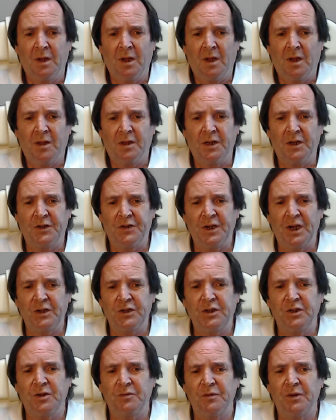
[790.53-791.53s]
The
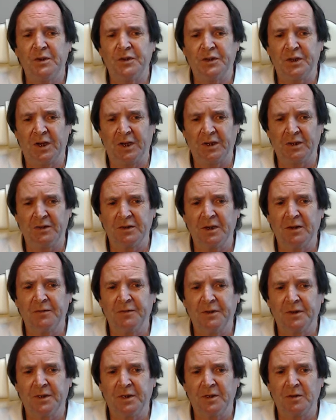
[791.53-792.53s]
accession of a
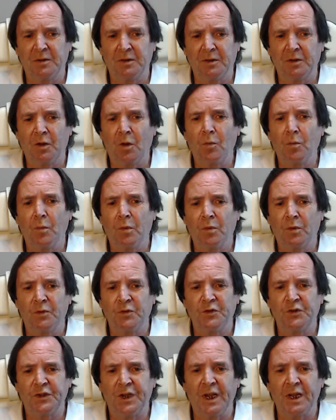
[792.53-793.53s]
significant number
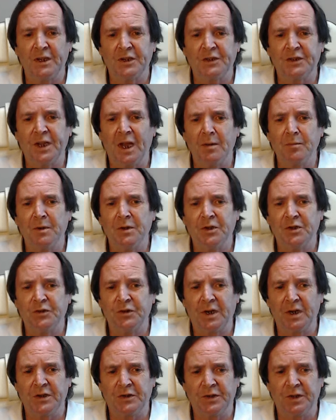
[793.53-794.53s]
of states
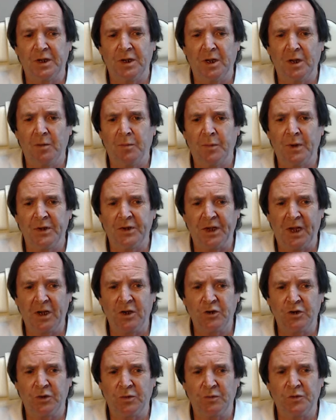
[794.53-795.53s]
demonstrates the
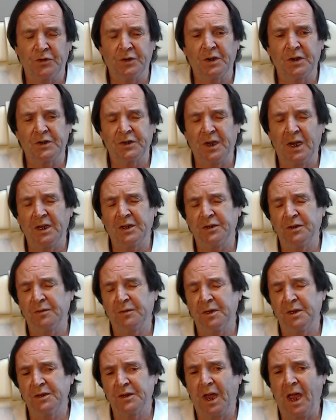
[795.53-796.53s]
potential success of
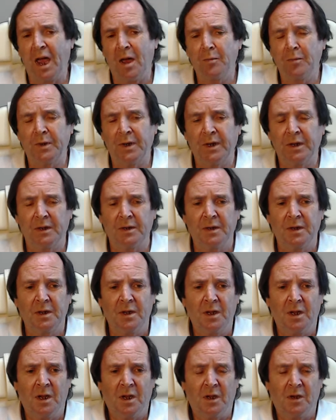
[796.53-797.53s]
this happening.
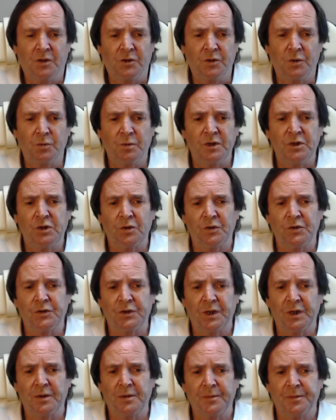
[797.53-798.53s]
So we shall
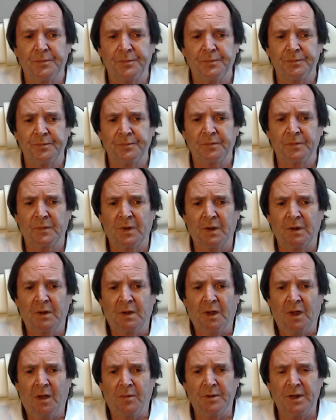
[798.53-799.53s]
see. I
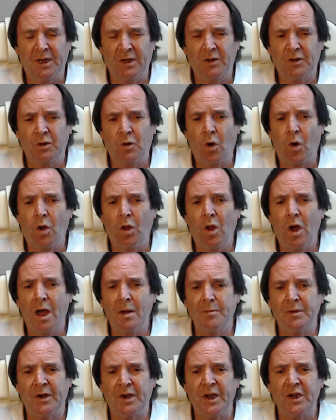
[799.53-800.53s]
mean, the
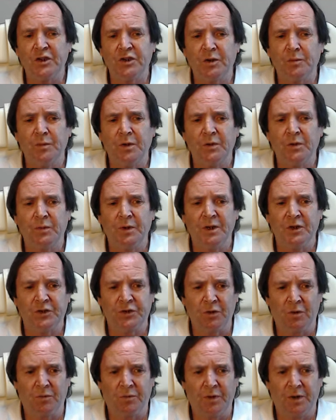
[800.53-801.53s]
collaboration between
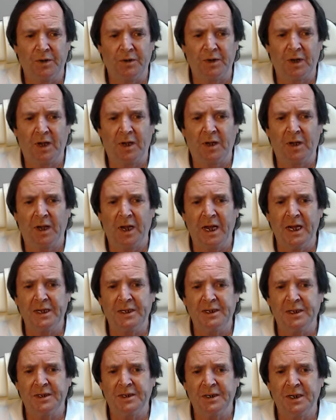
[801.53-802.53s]
sovereign uh,
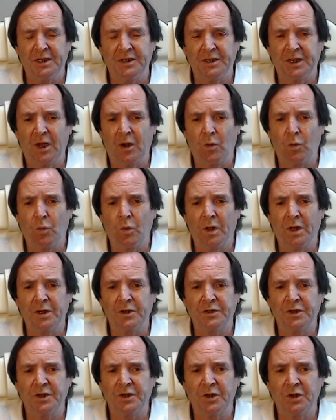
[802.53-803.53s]
entities that are willing
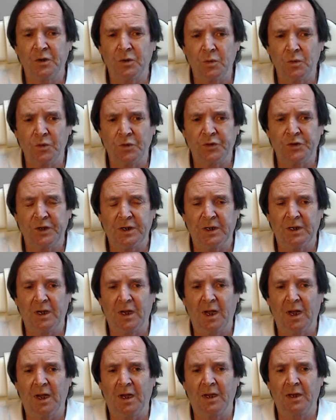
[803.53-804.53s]
to negotiate
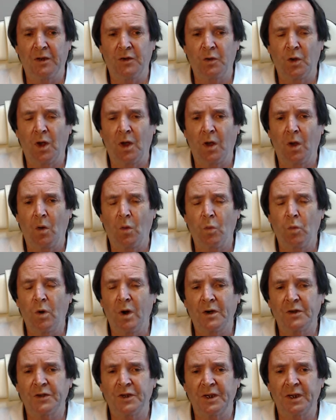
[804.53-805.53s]
and uh,
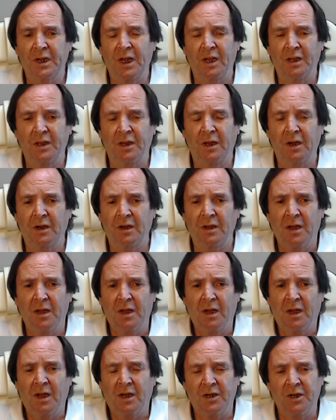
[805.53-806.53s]
work together
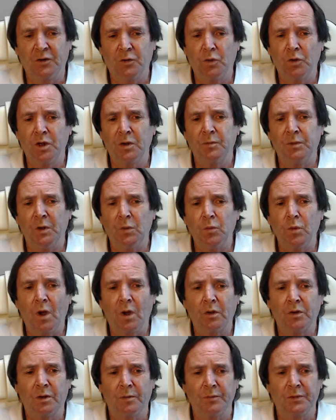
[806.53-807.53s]
can only be
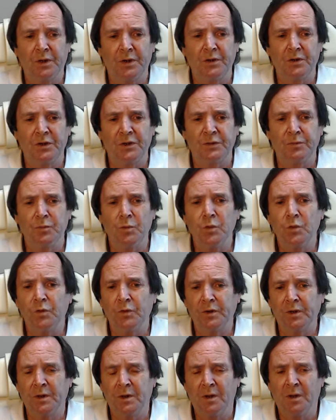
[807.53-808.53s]
welcomed in this
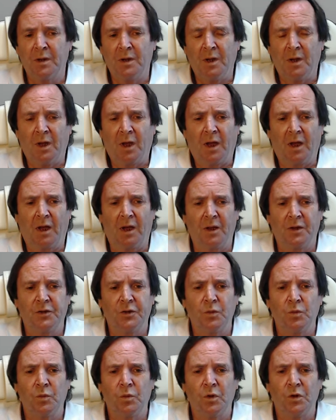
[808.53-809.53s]
moving uh,
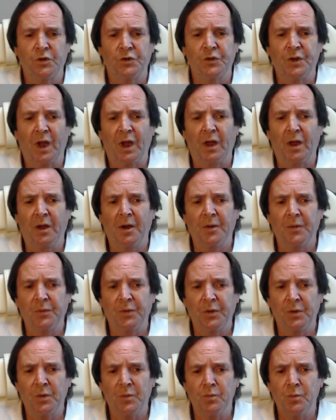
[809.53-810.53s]
towards uh,
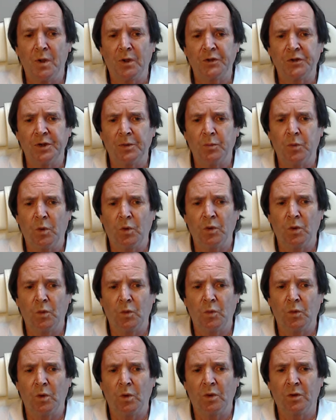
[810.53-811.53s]
the multipolar
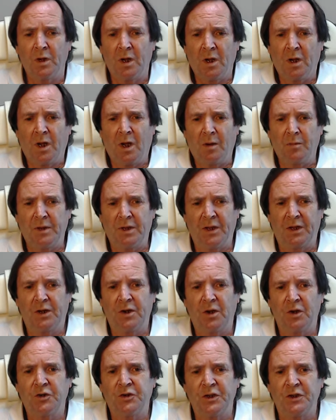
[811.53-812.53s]
world. I mean, the
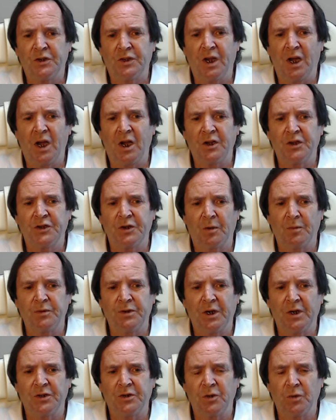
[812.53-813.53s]
countries that are
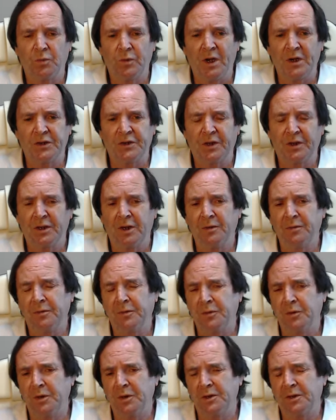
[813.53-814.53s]
subject to Western
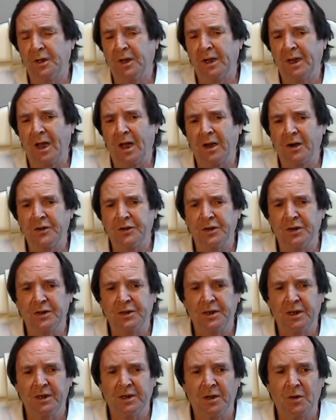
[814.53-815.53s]
influence, like
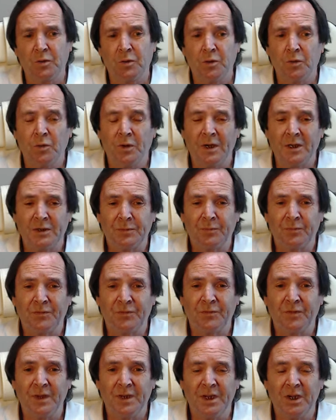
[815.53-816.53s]
Argentina, who
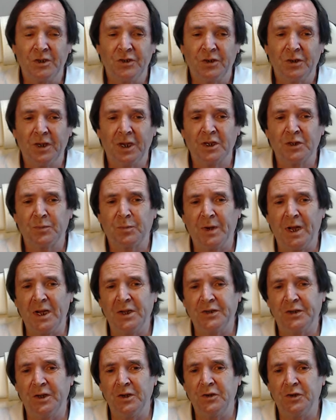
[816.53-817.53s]
initially
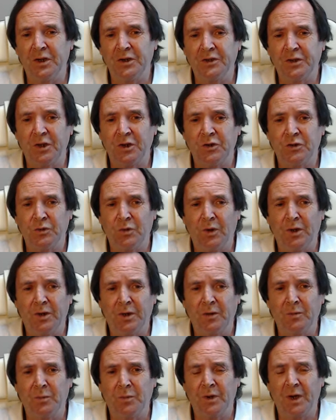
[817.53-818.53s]
expressed interest in
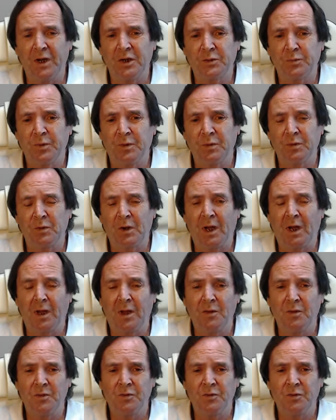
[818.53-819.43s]
joining BRICS, uh,